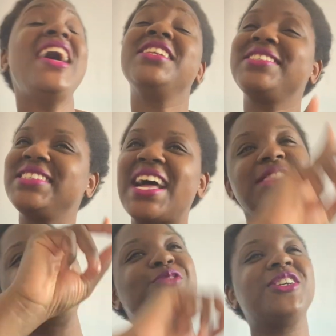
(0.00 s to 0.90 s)
And it's
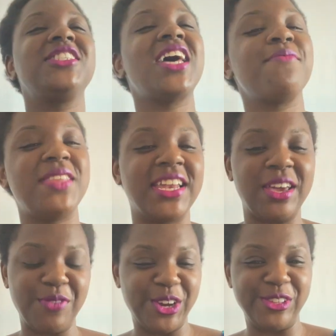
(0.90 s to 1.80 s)
not the first time that
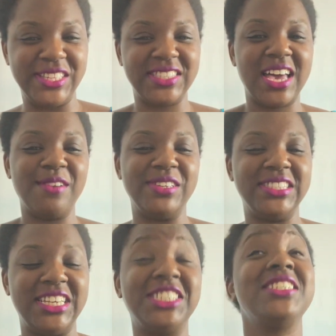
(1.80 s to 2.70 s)
I've heard this
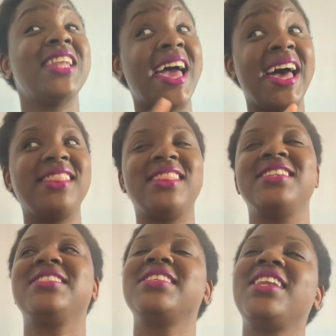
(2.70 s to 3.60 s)
conversation at
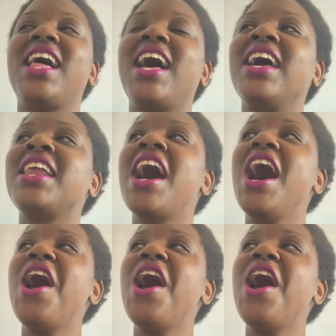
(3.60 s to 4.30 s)
this salon.